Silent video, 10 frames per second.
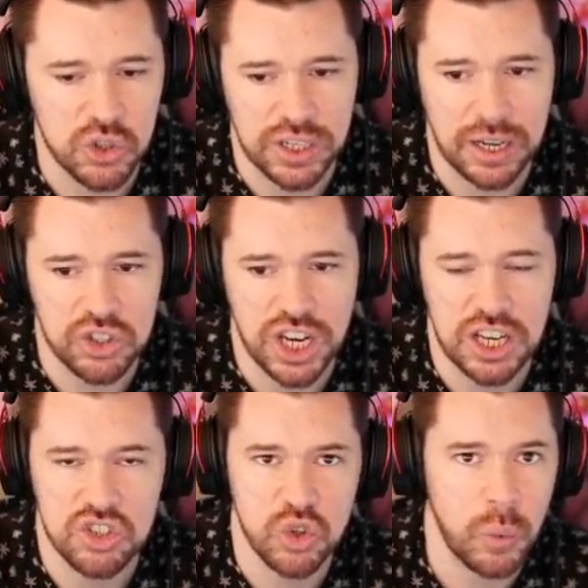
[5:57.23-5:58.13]
you can now
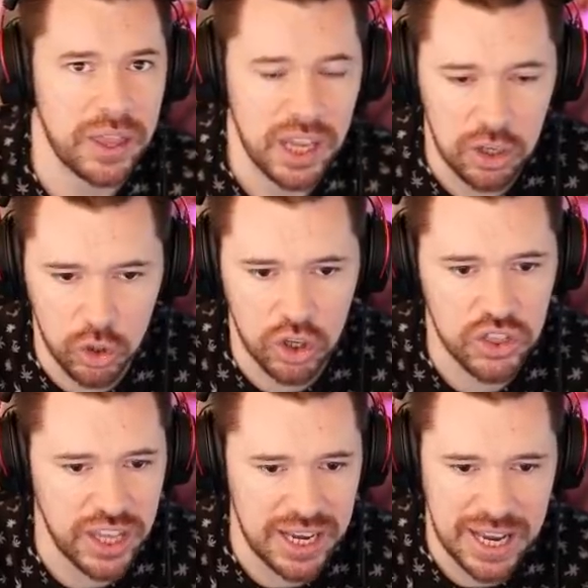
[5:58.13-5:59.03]
change the way they
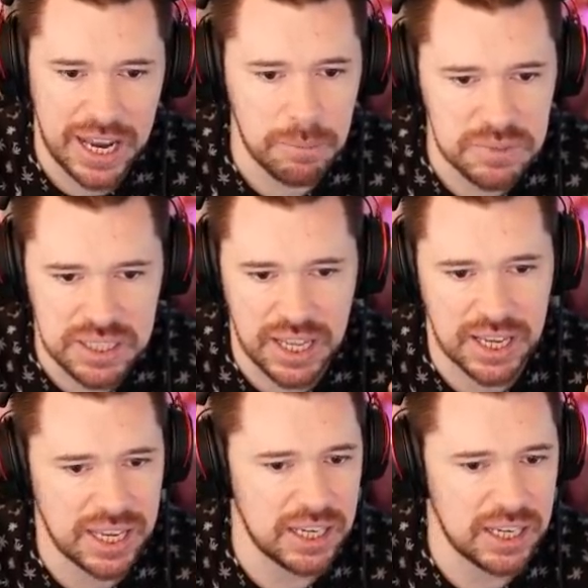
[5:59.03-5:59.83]
look, their names, their kit